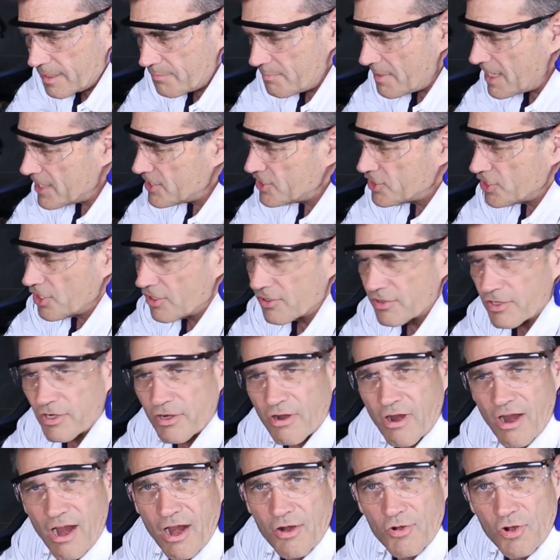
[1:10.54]
and make sure that
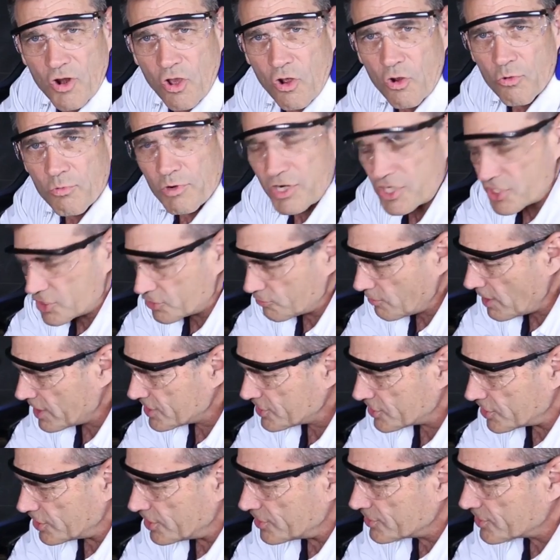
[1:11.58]
there are no
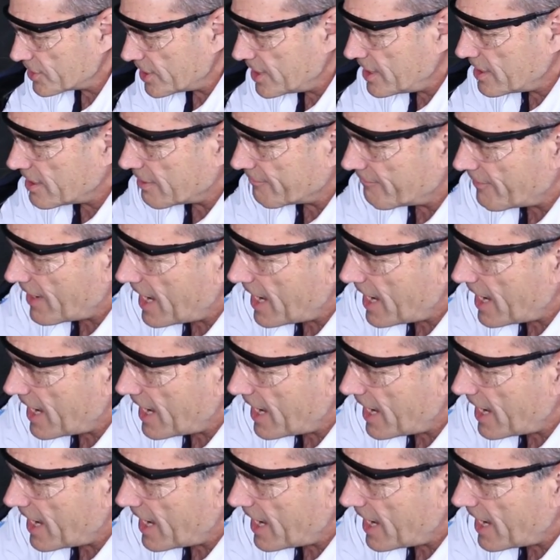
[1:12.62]
restrictions in the